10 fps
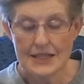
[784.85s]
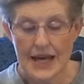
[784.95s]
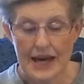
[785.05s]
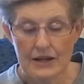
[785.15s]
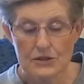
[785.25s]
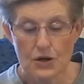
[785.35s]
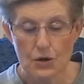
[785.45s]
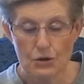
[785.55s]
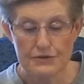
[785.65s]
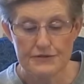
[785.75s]
the
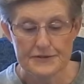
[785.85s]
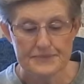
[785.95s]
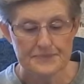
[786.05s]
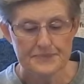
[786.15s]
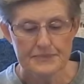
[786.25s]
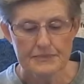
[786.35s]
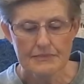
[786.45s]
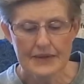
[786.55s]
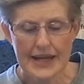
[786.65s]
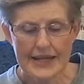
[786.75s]
alcove
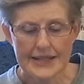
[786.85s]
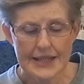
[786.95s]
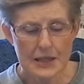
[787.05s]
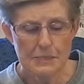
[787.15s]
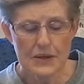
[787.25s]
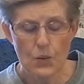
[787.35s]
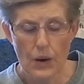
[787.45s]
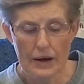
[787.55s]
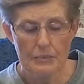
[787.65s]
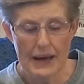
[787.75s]
and keeping
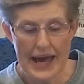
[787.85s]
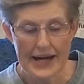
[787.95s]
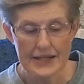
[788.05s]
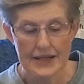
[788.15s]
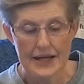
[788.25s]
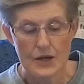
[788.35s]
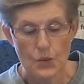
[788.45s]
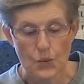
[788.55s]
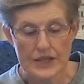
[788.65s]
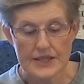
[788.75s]
well back,
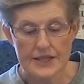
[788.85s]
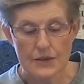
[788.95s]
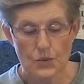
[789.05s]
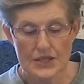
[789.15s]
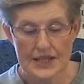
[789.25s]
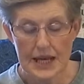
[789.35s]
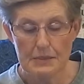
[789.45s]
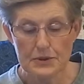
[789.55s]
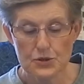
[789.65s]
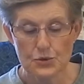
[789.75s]
Winston was
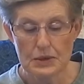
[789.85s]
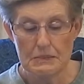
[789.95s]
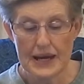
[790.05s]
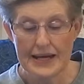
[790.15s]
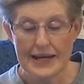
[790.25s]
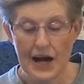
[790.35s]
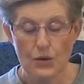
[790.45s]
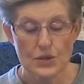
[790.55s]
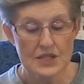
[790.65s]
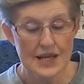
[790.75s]
able to remain
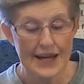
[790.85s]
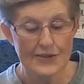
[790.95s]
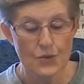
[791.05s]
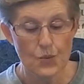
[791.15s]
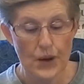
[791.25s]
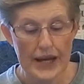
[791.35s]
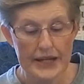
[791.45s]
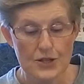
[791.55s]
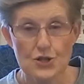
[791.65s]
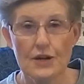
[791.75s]
outside the
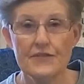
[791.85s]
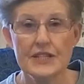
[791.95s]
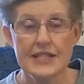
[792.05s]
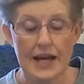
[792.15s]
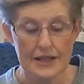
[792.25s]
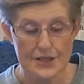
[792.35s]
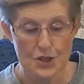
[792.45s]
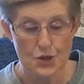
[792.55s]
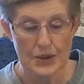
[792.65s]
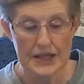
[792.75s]
range of the
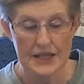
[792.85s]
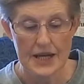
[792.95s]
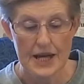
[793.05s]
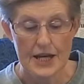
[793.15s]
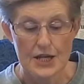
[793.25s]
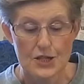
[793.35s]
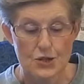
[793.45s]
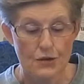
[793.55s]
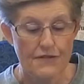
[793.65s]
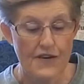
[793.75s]
telescreen,
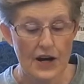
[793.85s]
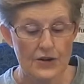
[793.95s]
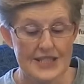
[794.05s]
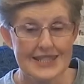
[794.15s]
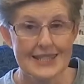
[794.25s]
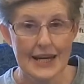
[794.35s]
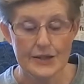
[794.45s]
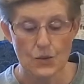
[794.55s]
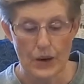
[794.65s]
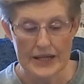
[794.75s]
so far as
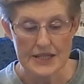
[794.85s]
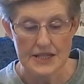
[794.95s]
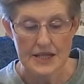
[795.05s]
sight went.